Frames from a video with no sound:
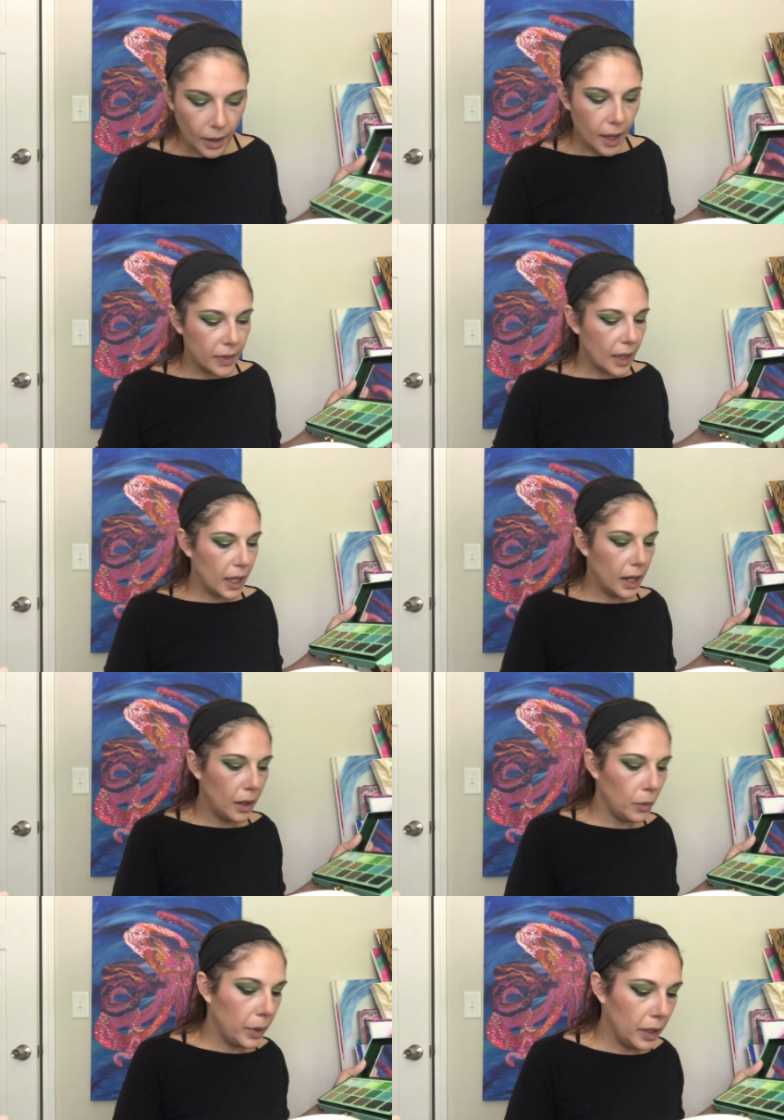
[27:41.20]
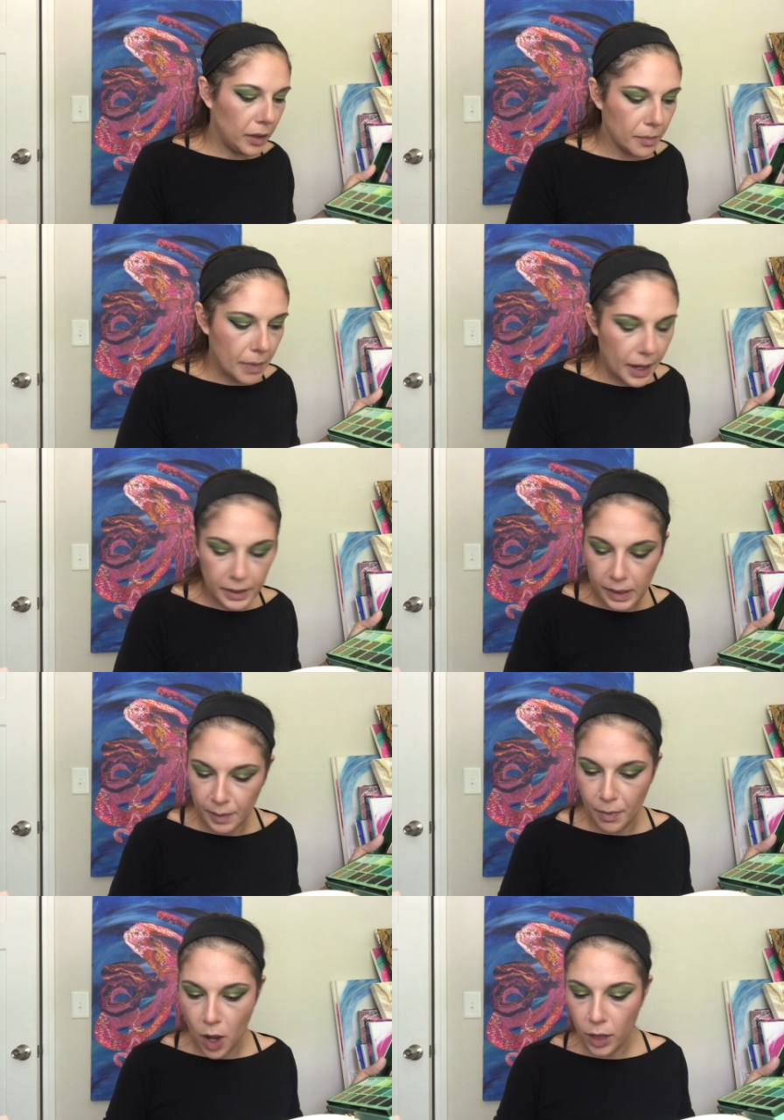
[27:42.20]
And then with my
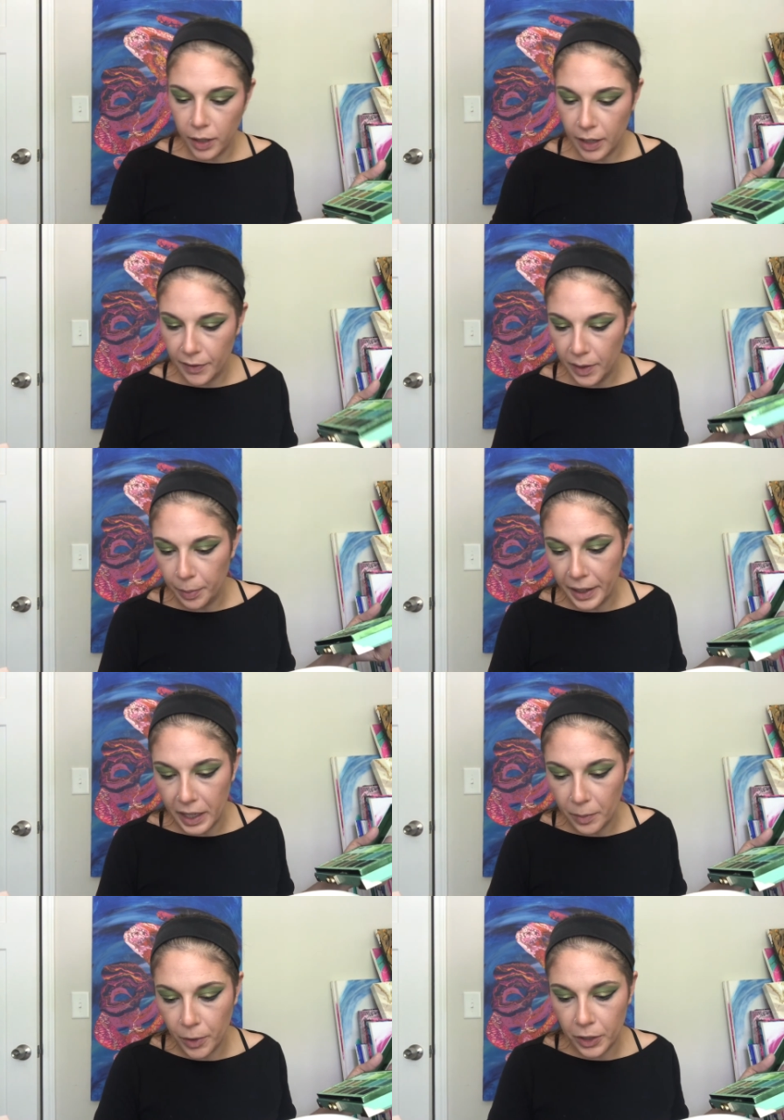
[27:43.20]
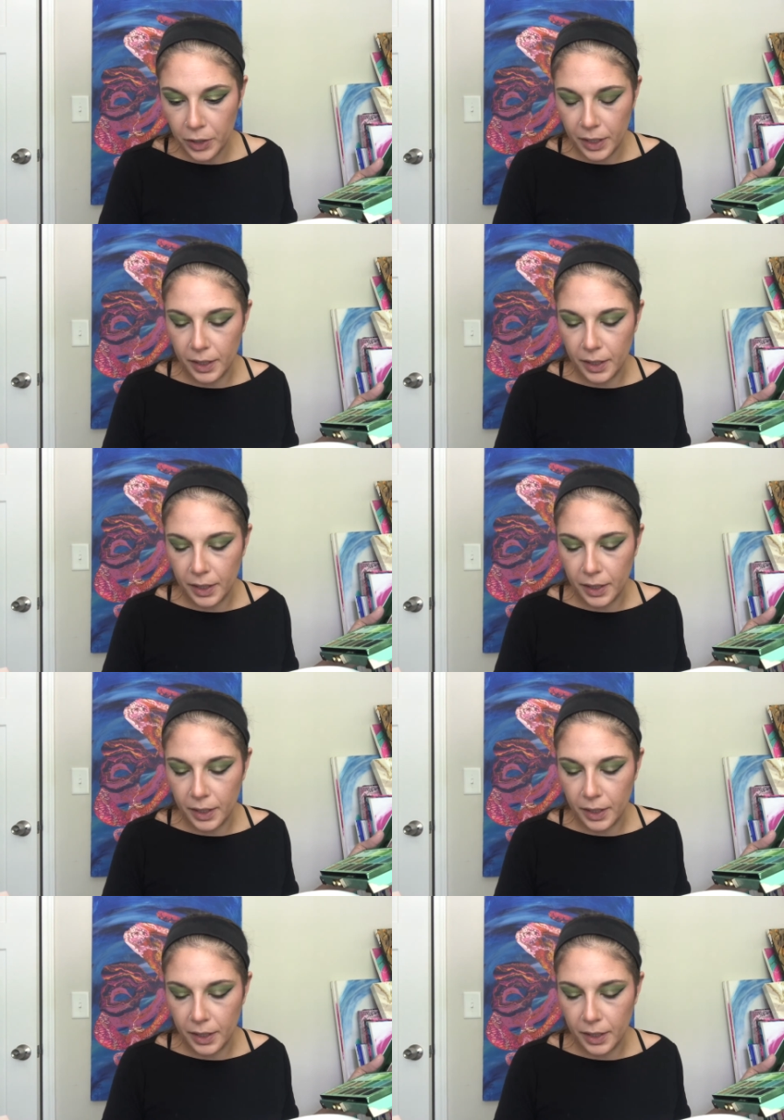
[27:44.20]
smaller of the blending brushes,